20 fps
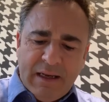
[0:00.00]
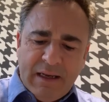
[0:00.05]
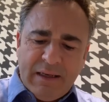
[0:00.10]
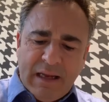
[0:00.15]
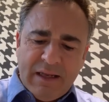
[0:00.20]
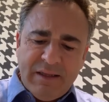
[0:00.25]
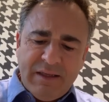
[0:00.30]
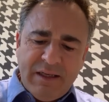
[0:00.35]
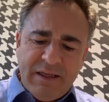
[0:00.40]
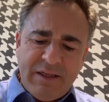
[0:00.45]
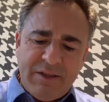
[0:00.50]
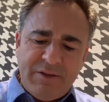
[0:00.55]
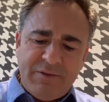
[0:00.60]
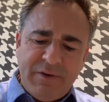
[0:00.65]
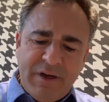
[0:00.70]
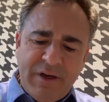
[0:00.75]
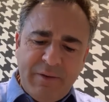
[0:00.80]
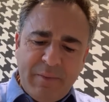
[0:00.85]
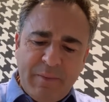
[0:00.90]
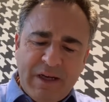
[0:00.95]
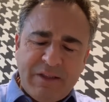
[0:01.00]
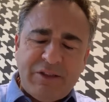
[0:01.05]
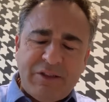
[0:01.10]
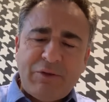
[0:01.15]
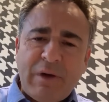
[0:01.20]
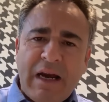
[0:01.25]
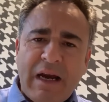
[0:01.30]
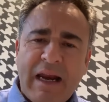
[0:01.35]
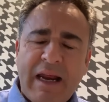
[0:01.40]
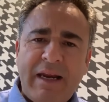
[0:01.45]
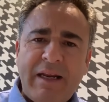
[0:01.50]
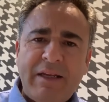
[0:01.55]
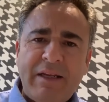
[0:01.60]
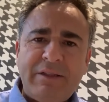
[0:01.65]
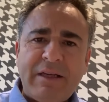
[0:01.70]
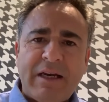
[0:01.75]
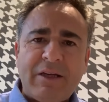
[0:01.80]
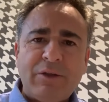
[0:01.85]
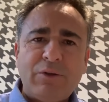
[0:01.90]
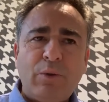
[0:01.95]
And this is very much related
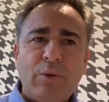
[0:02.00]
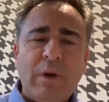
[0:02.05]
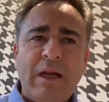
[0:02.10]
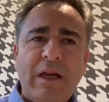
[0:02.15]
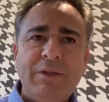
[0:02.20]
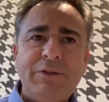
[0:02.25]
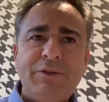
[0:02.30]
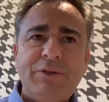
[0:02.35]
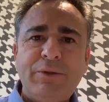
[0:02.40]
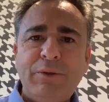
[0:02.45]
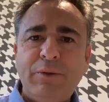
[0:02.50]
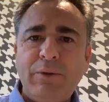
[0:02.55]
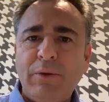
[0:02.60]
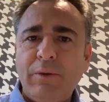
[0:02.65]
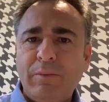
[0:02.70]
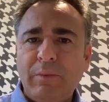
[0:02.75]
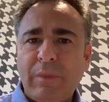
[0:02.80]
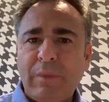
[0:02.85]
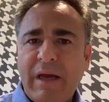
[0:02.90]
as well to,